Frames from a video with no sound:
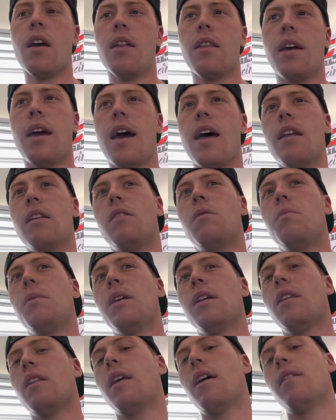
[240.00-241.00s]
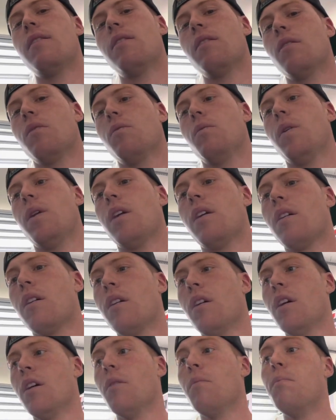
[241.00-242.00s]
They had it to me in less than a week.
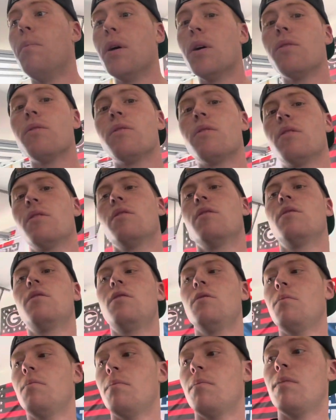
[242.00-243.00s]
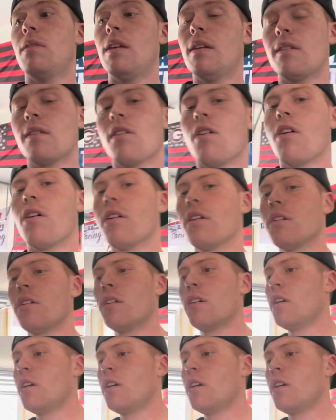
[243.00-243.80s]
Built to this car.